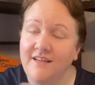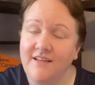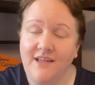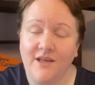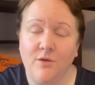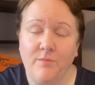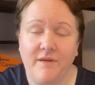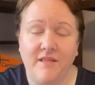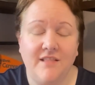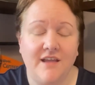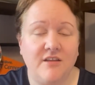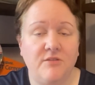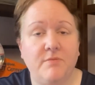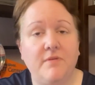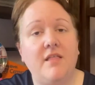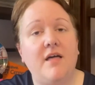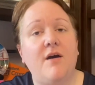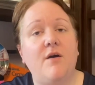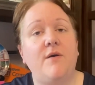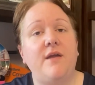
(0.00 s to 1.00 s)
it'll be linked
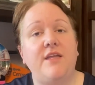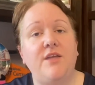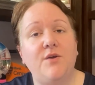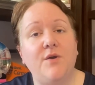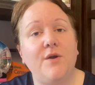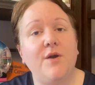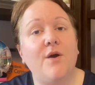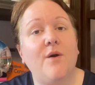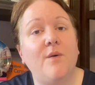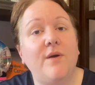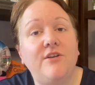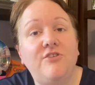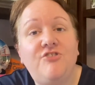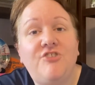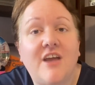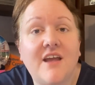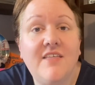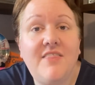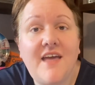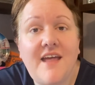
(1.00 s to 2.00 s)
below and you can go and
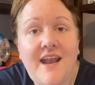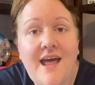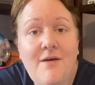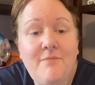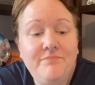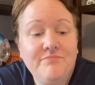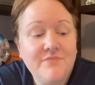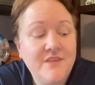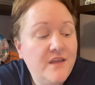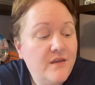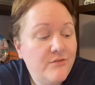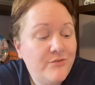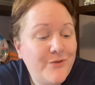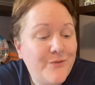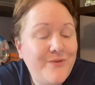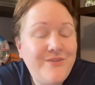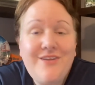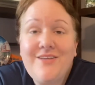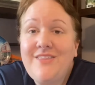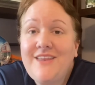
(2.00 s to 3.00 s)
check that out. So
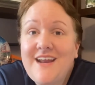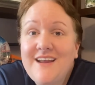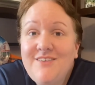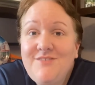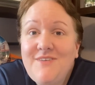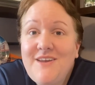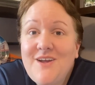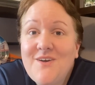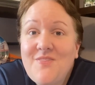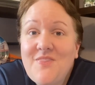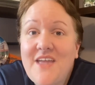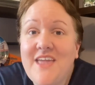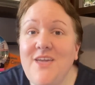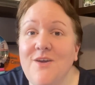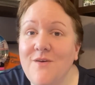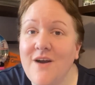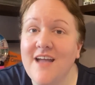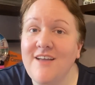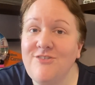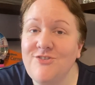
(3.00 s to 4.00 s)
until the next video, thank you
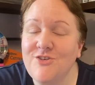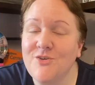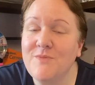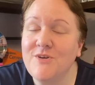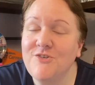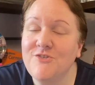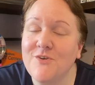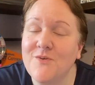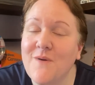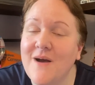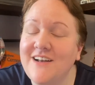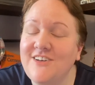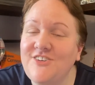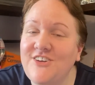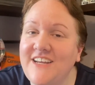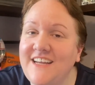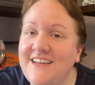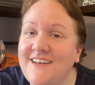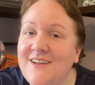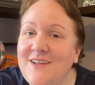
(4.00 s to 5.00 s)
guys so much for
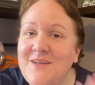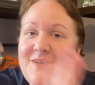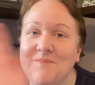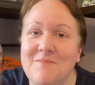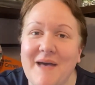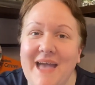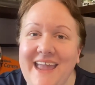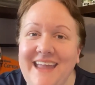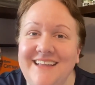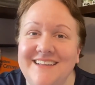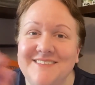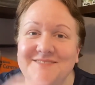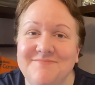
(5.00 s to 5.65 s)
watching. Bye.